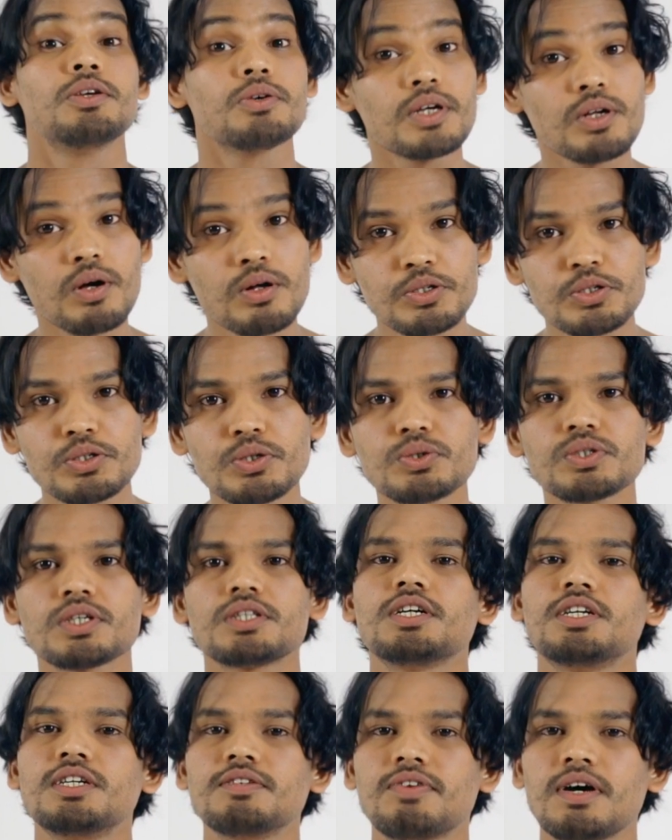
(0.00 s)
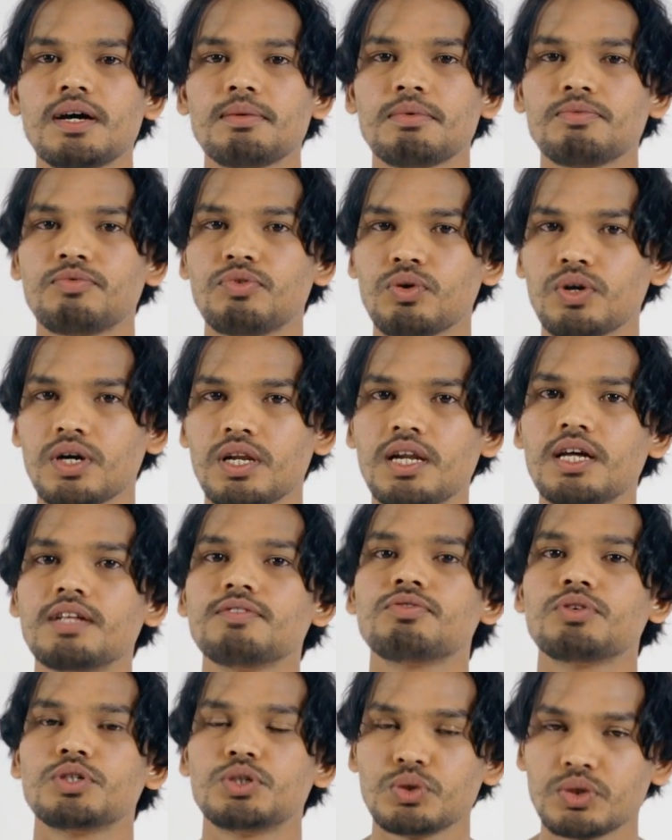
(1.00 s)
You can also use a 35mm focal length
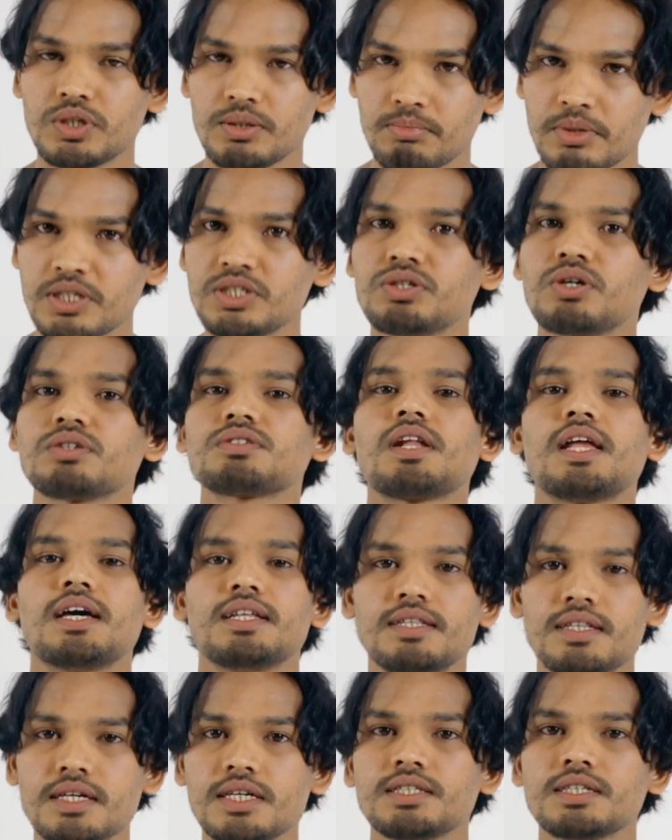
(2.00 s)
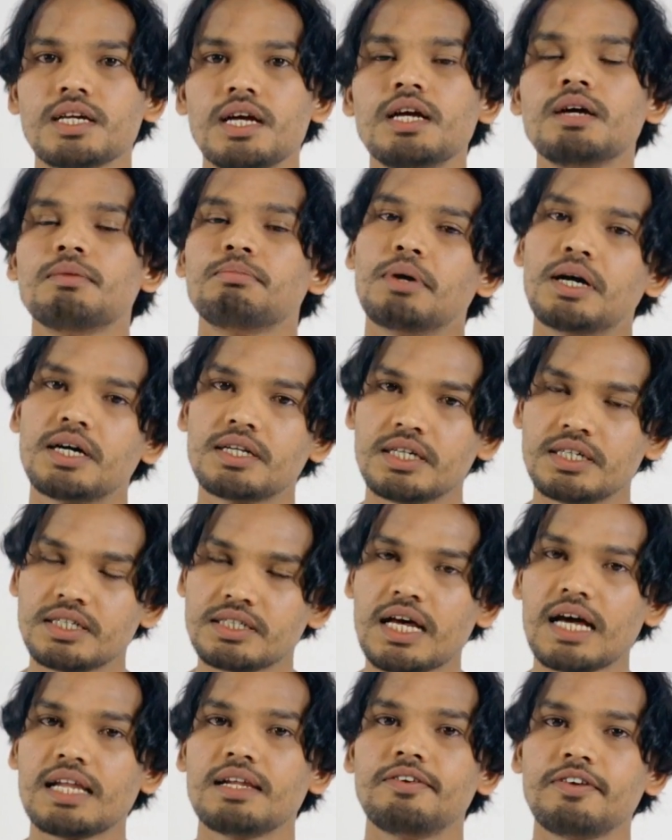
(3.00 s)
for shooting mid shots like this, but it is
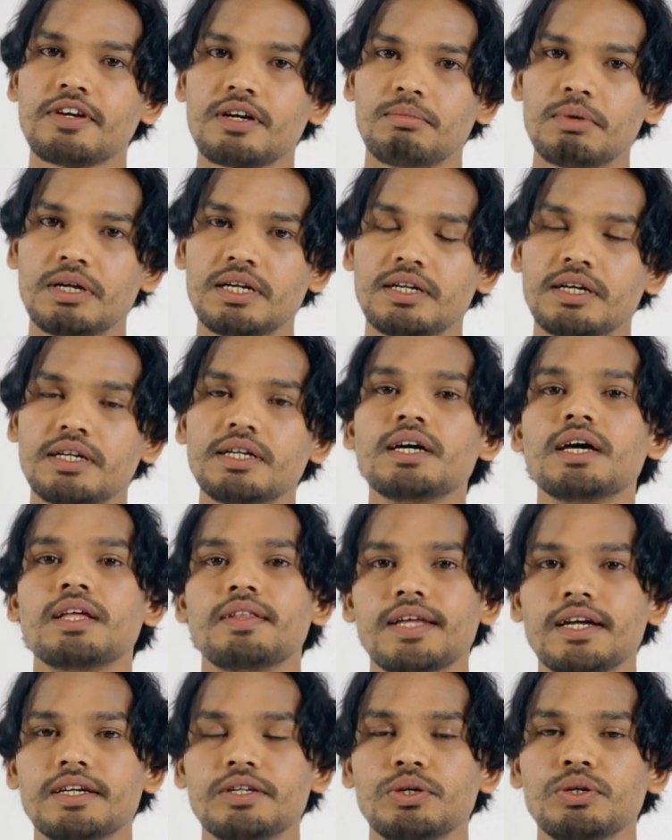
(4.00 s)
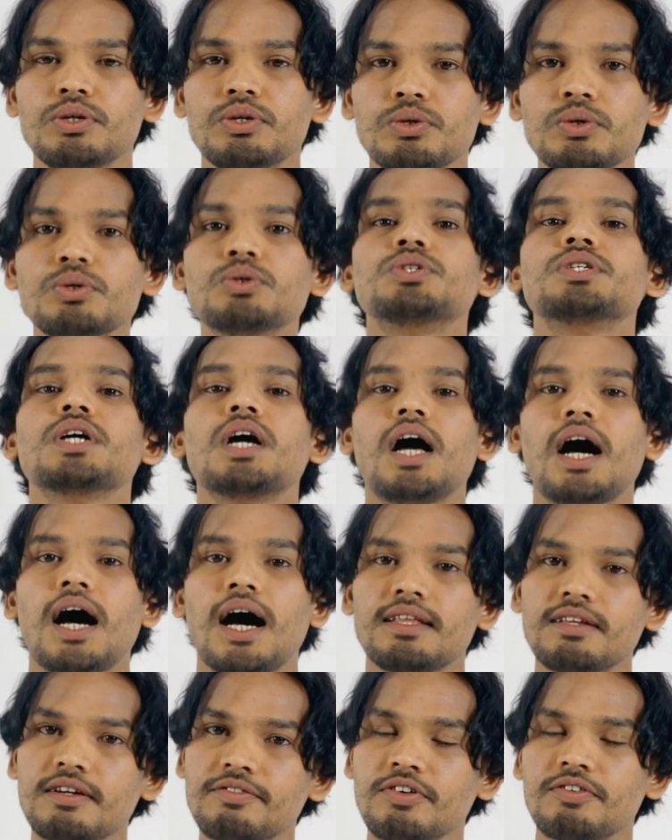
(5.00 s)
highly recommended that you use
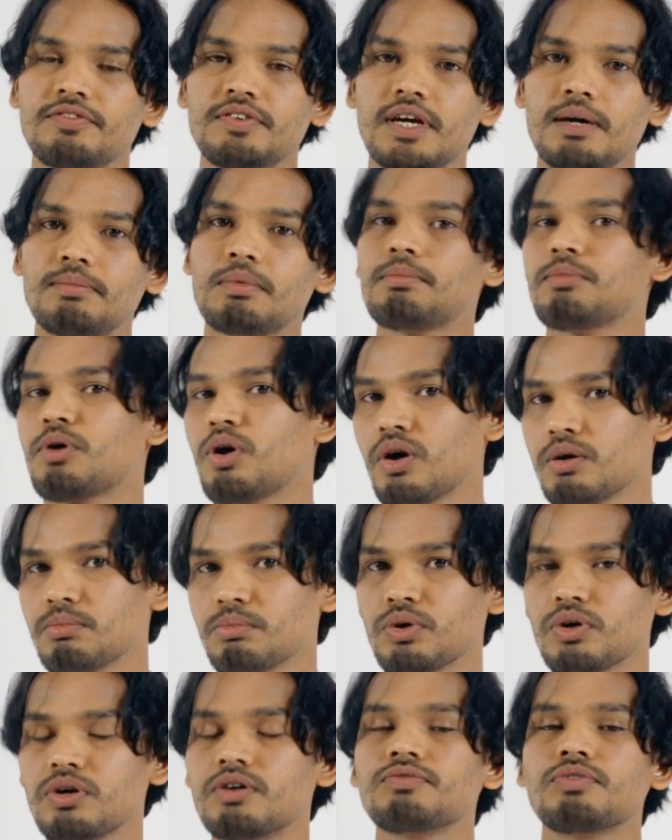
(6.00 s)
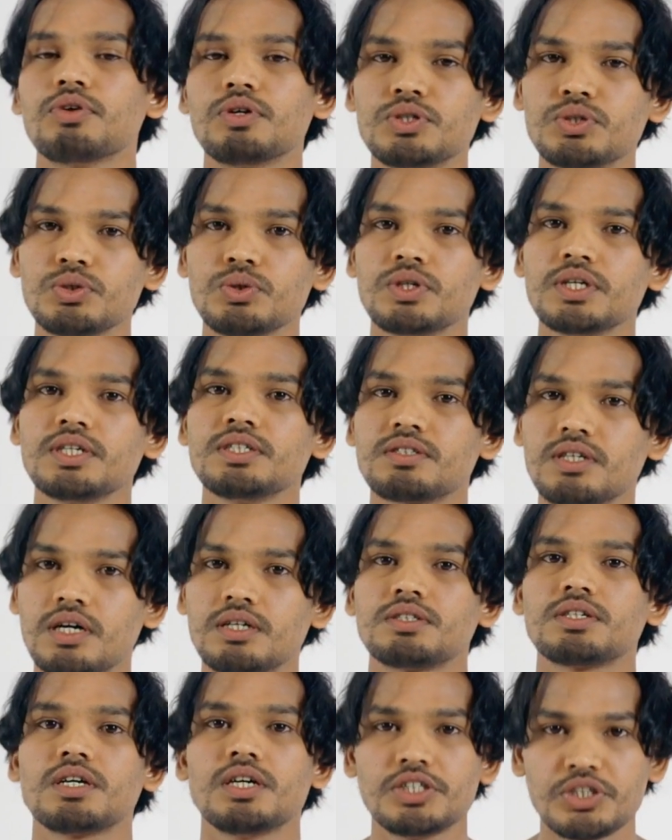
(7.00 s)
either 50mm or more for shooting
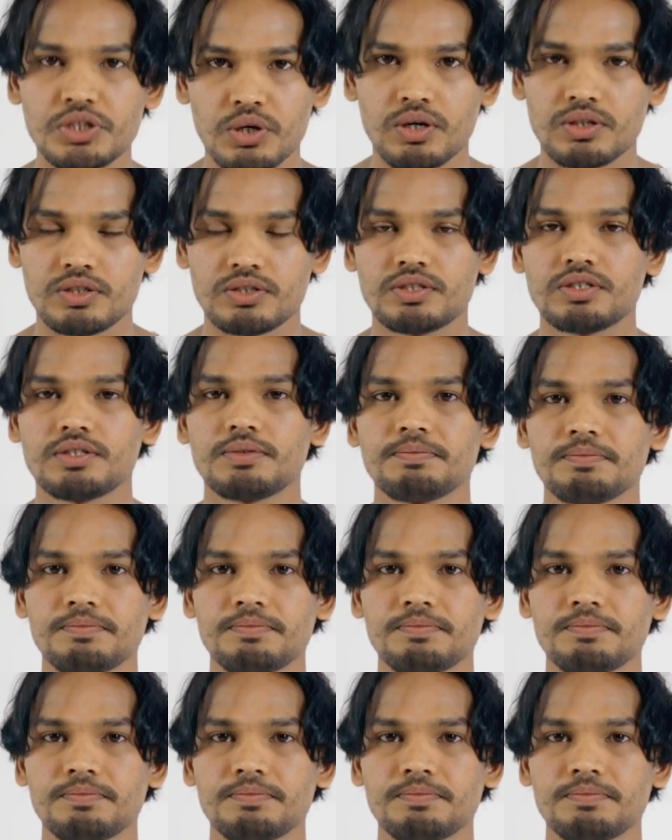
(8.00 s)
such shots.